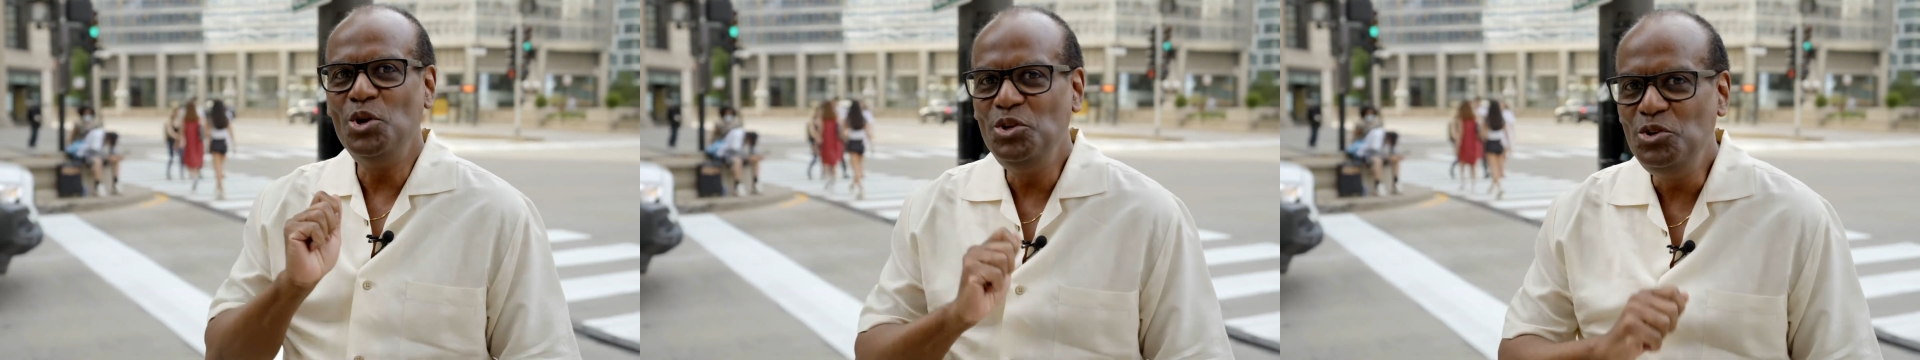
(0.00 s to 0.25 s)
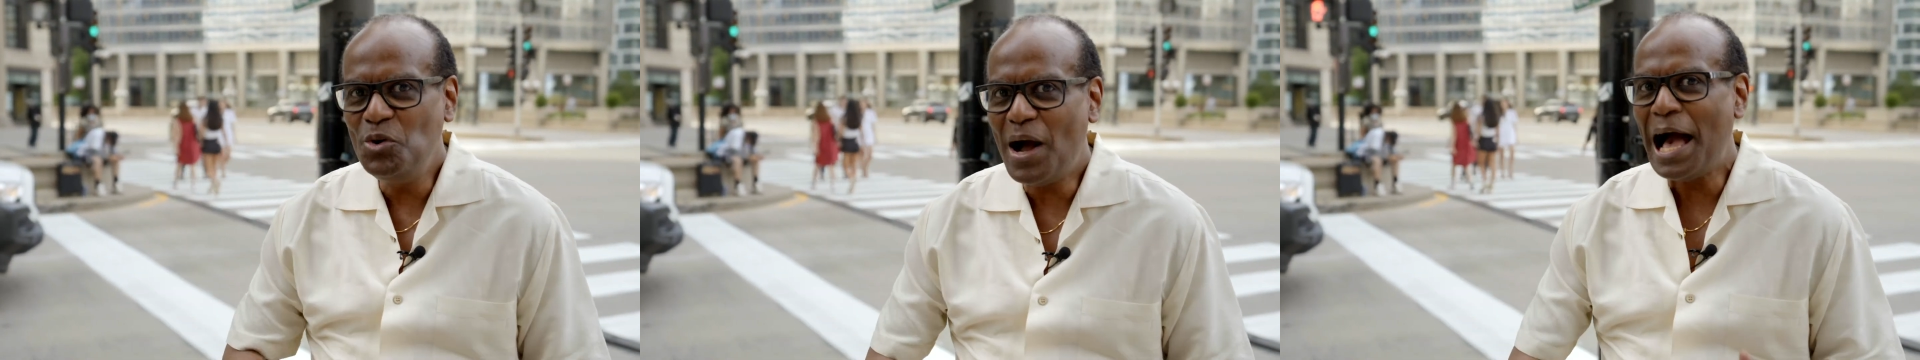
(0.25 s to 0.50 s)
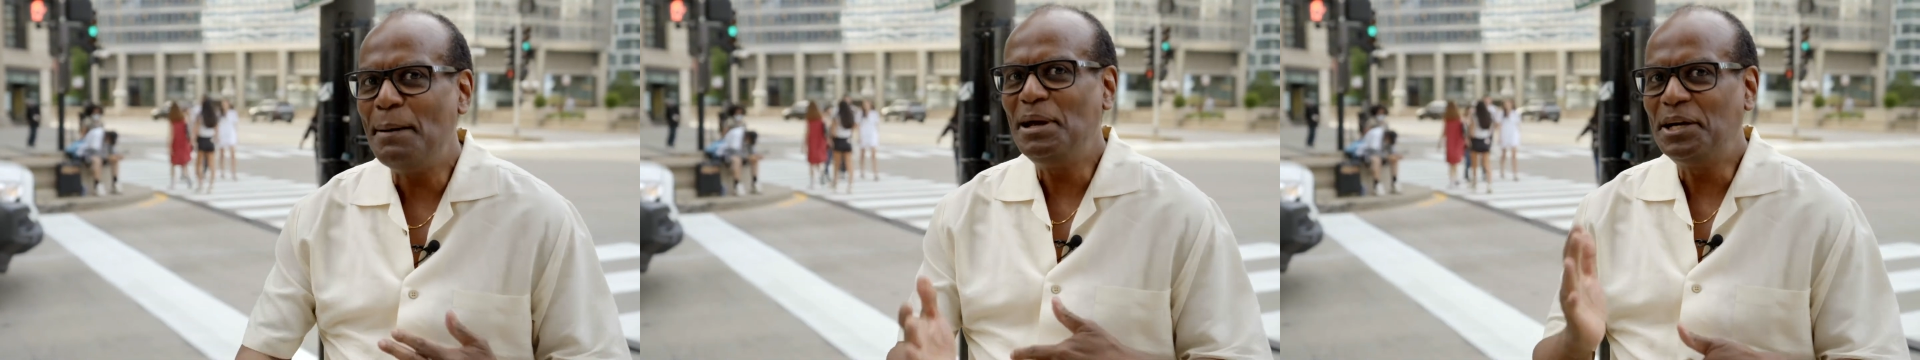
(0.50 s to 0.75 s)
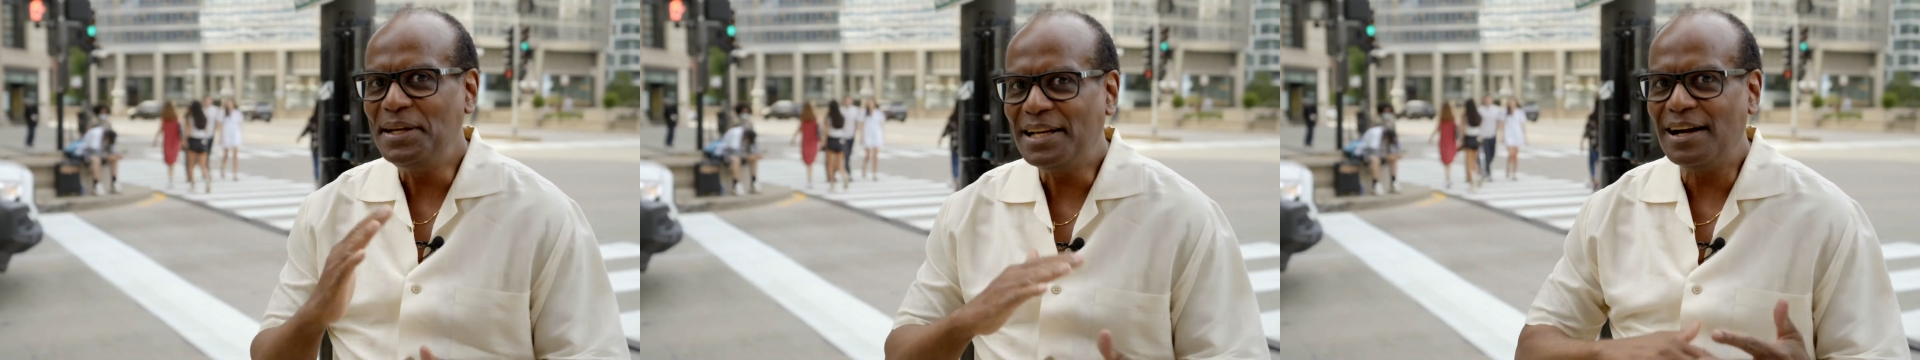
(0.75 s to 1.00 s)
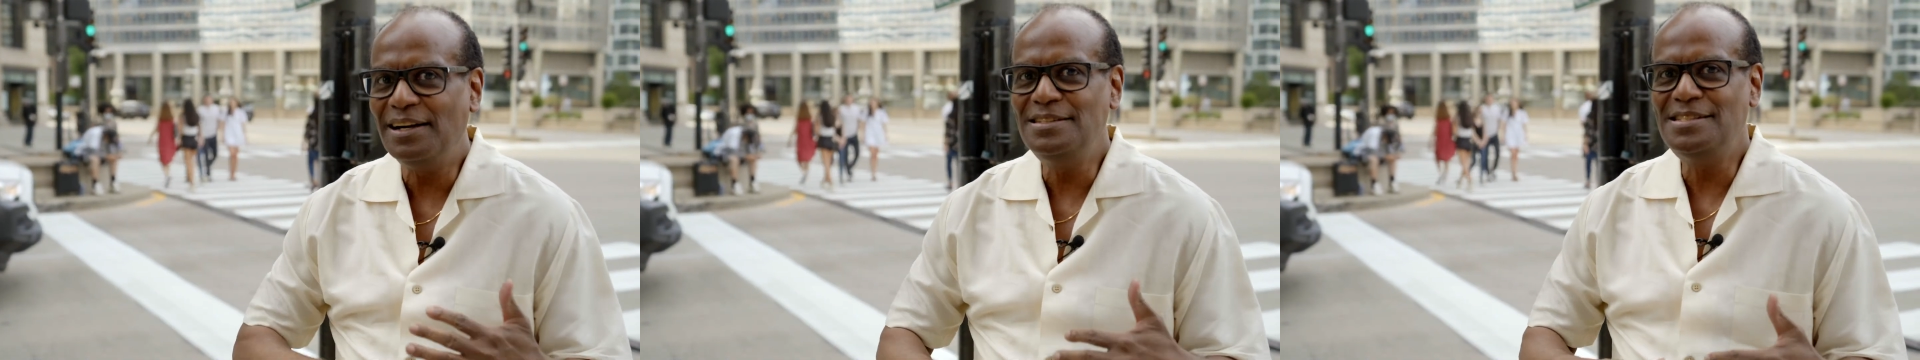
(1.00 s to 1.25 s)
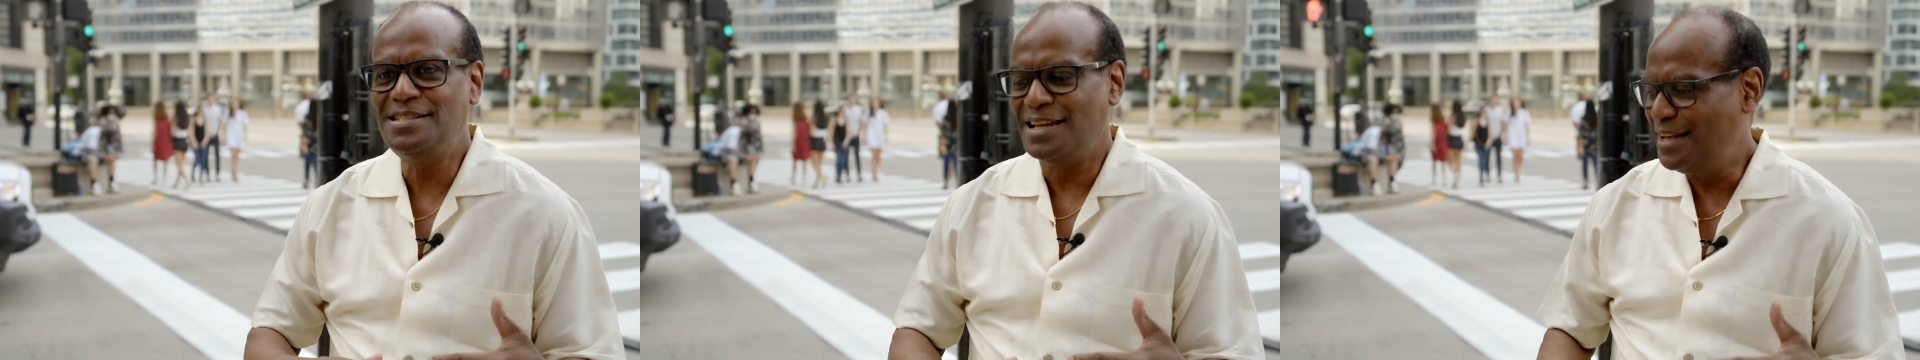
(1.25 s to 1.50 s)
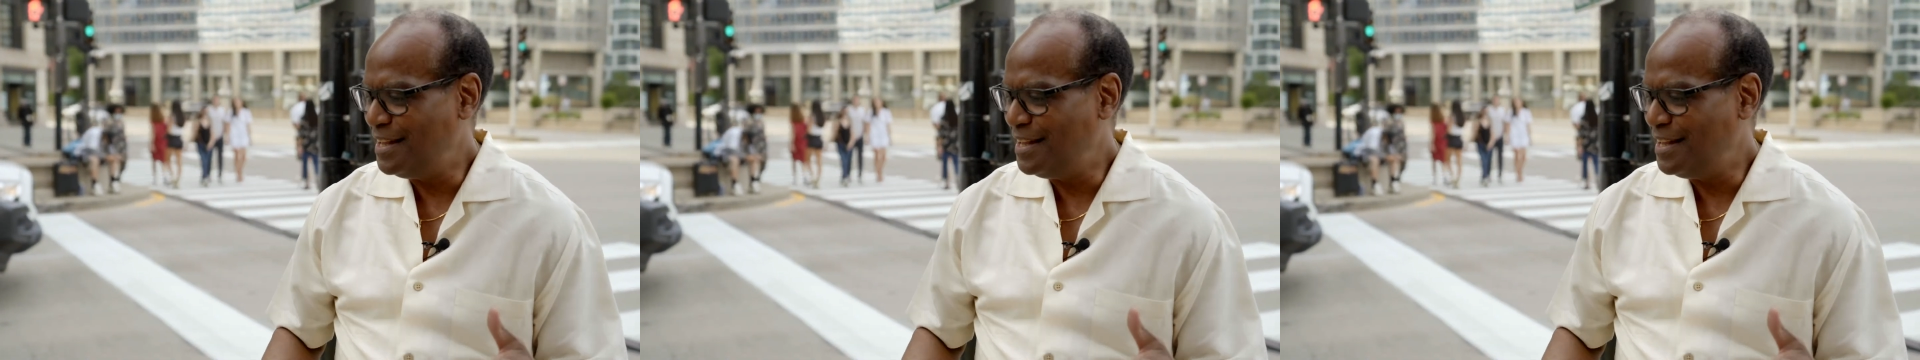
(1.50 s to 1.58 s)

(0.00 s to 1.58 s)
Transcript: new Americans,